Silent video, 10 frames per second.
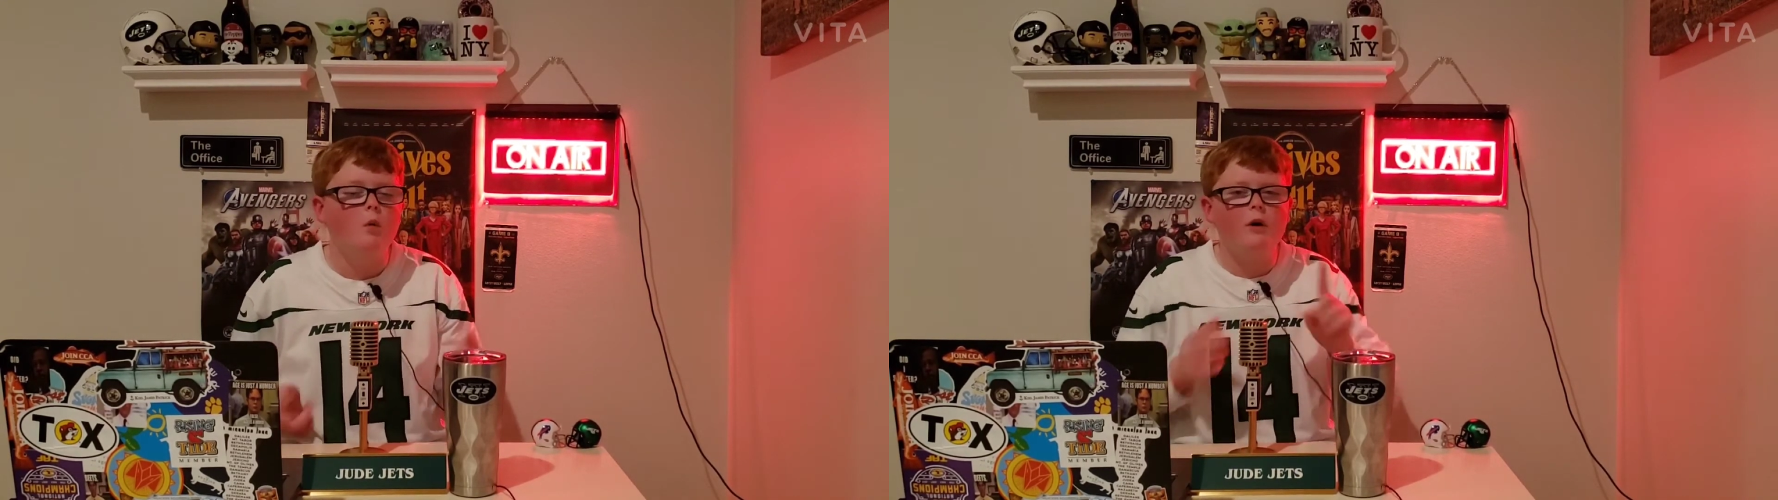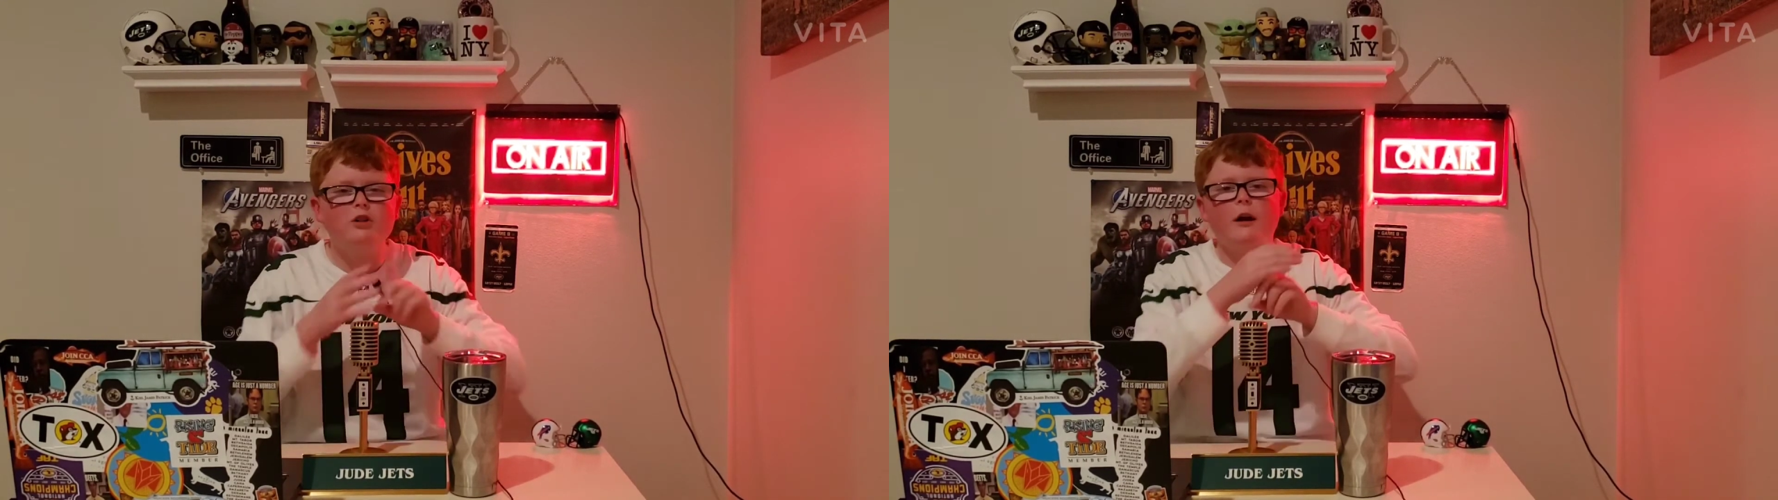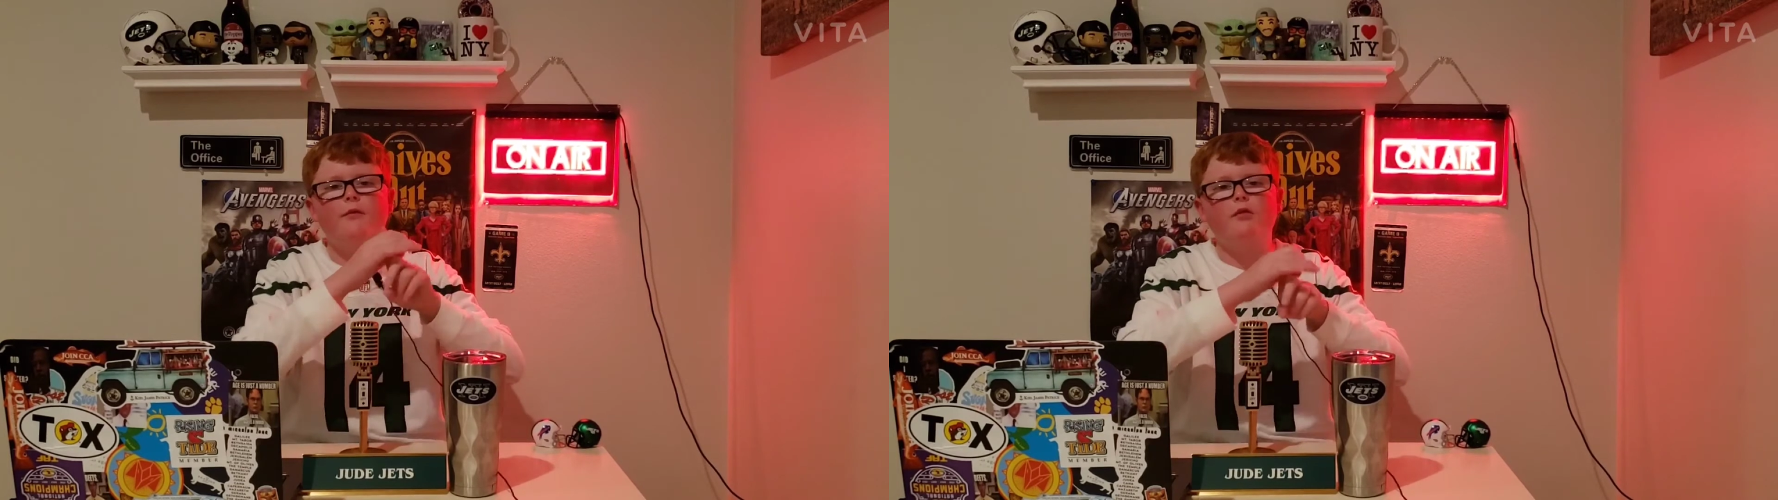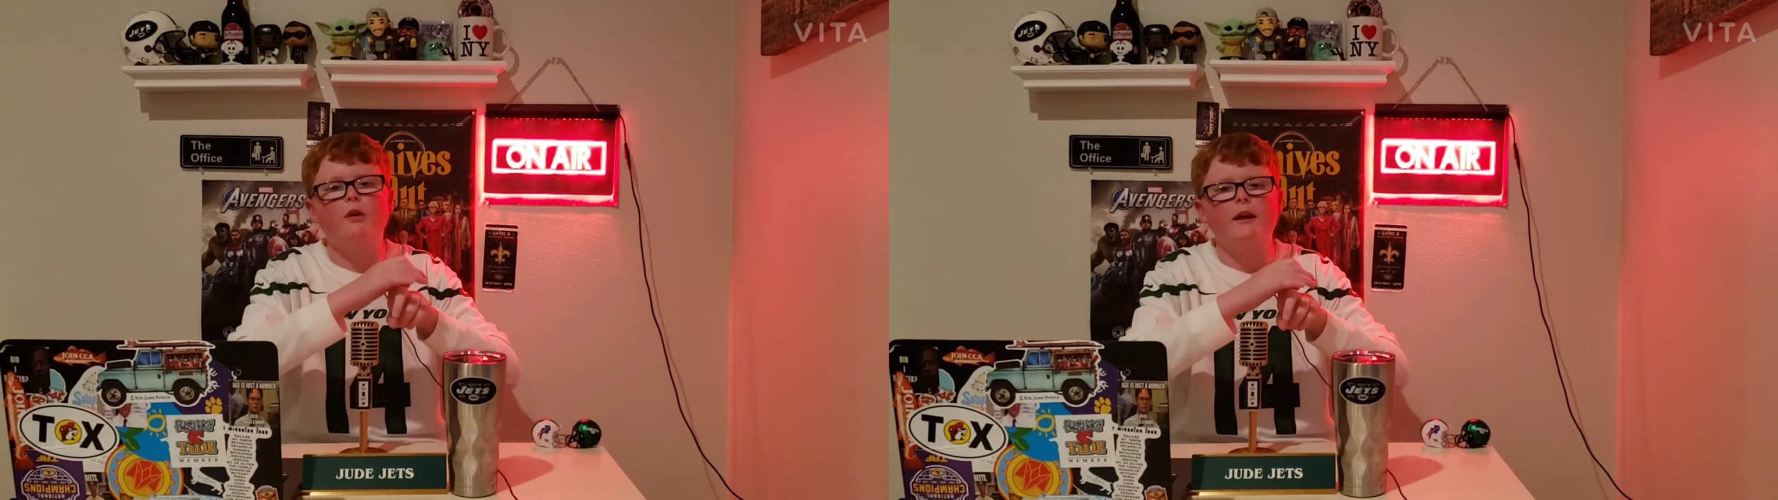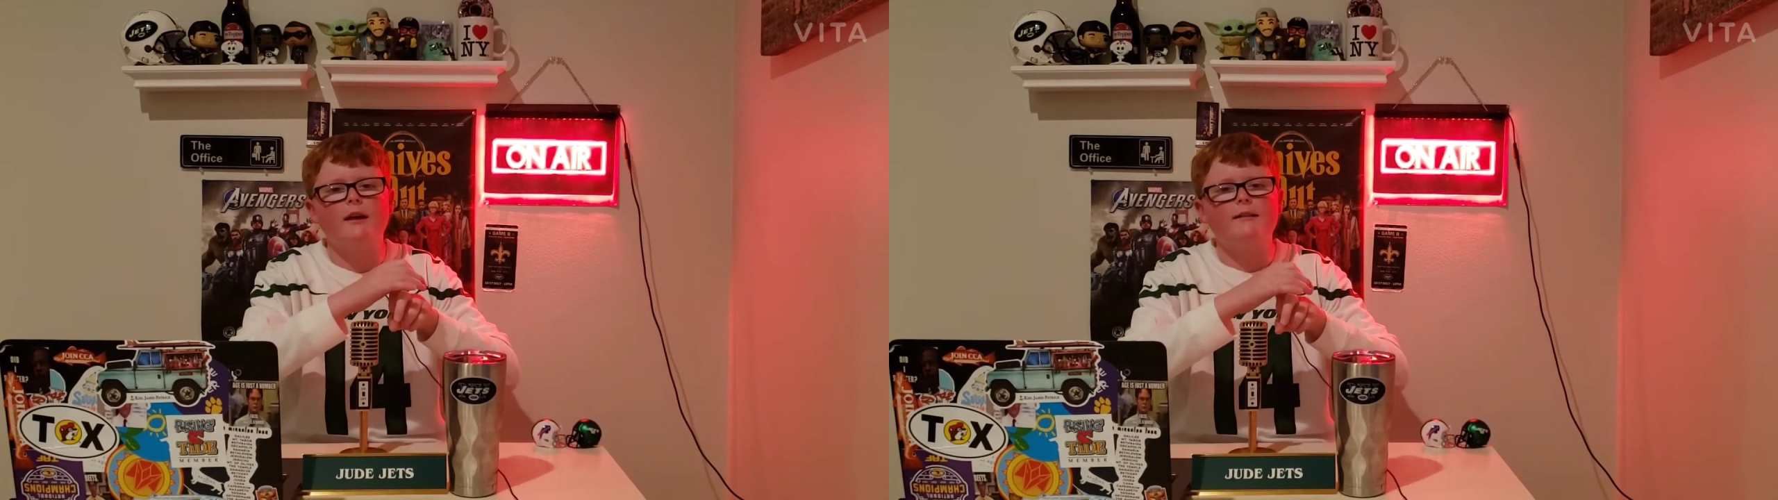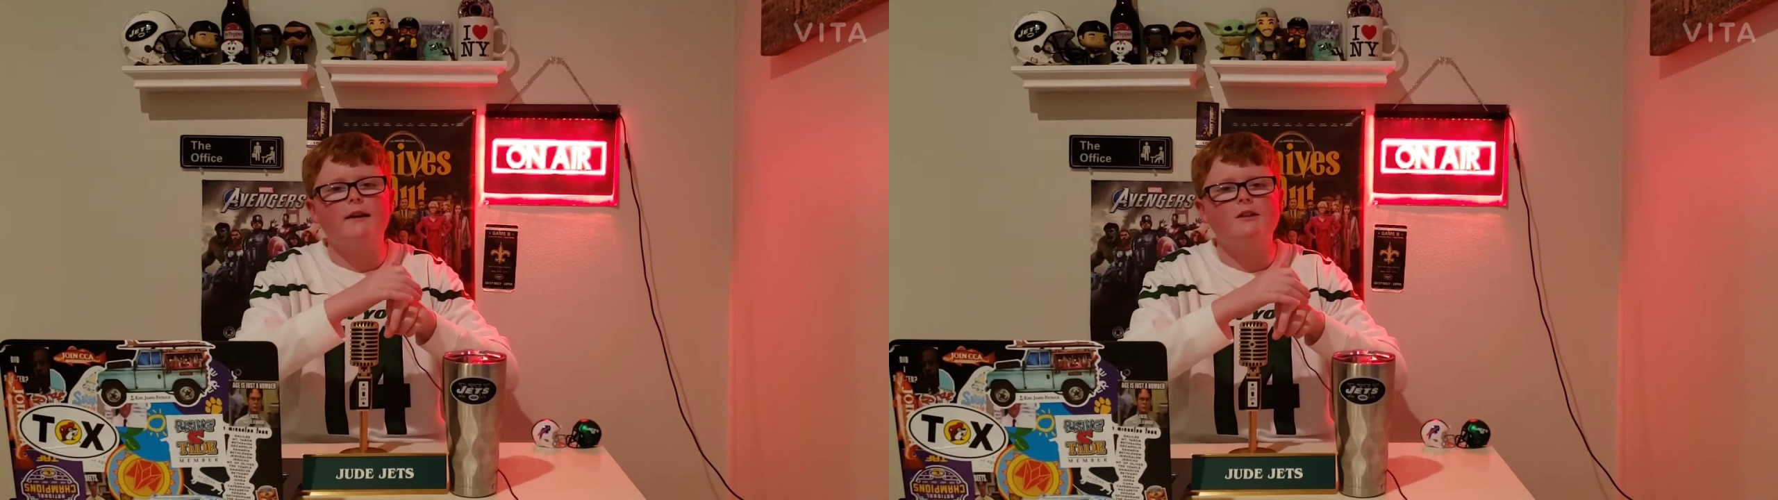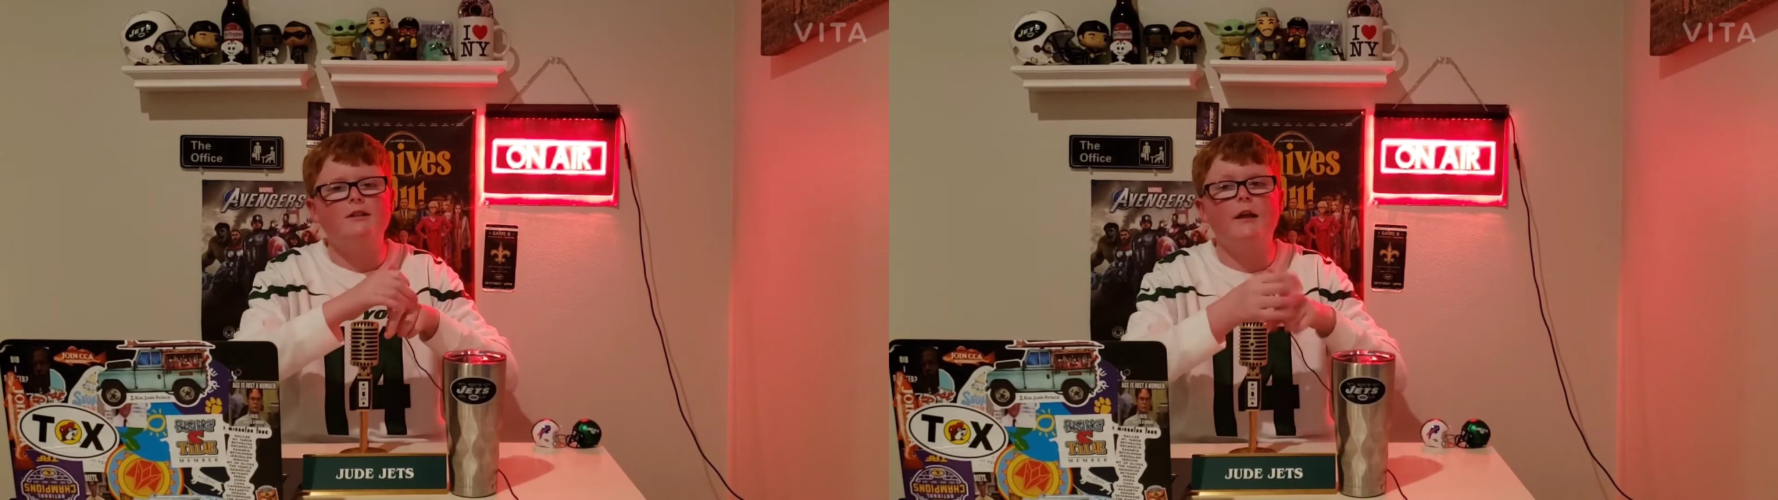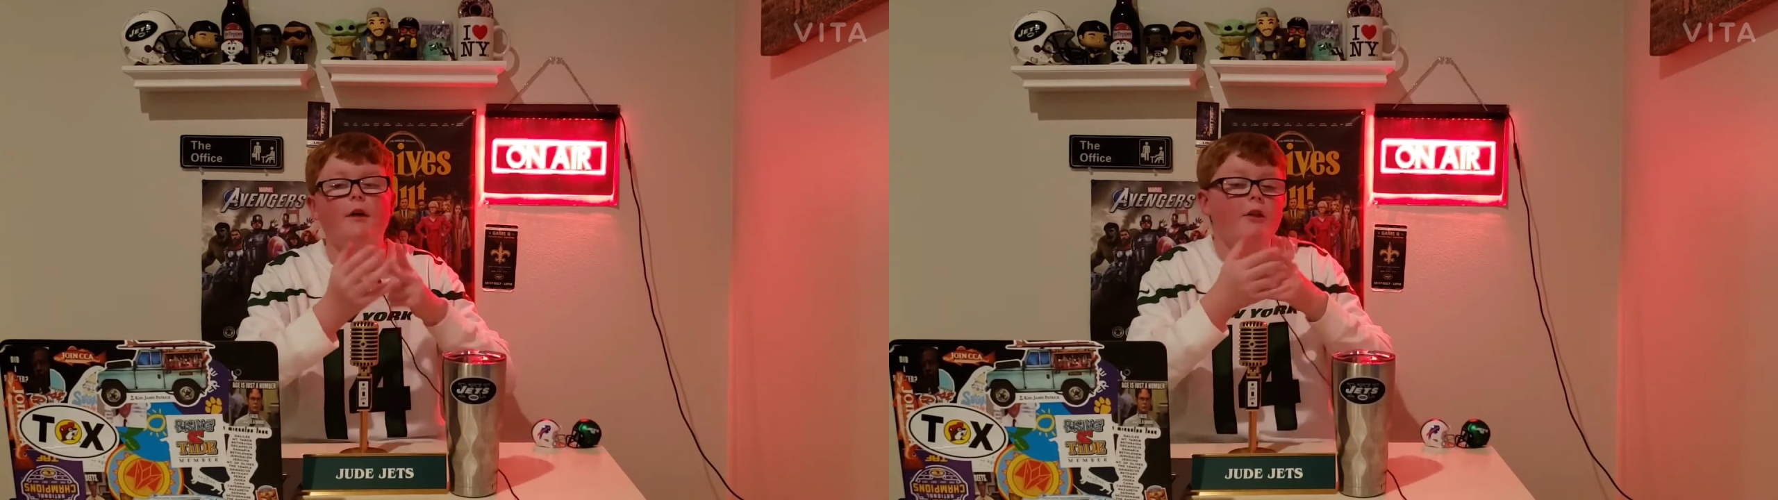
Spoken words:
One drive resulting in a touchdown.